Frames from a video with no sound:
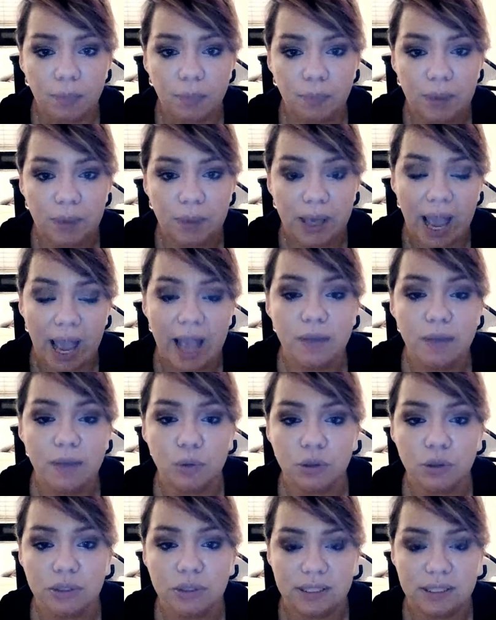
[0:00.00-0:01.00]
be
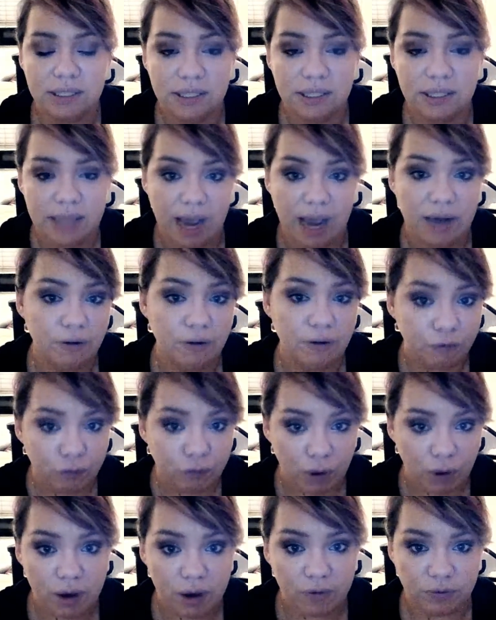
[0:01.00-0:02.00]
able to stand in
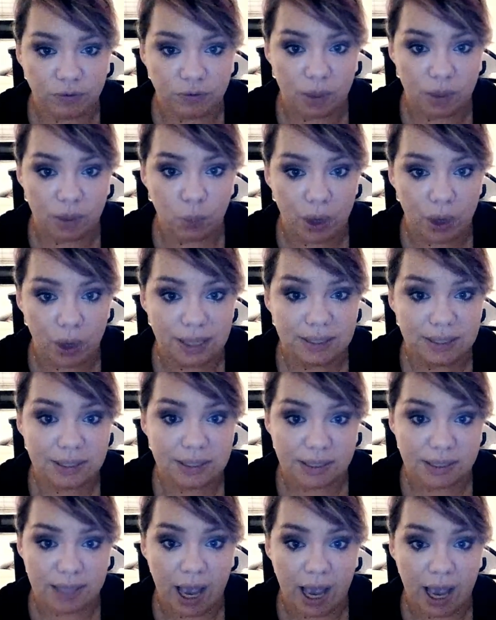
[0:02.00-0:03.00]
front of someone and
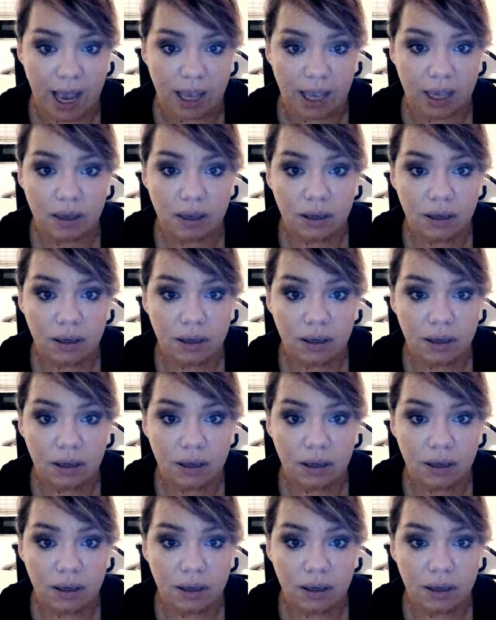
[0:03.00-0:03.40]
say,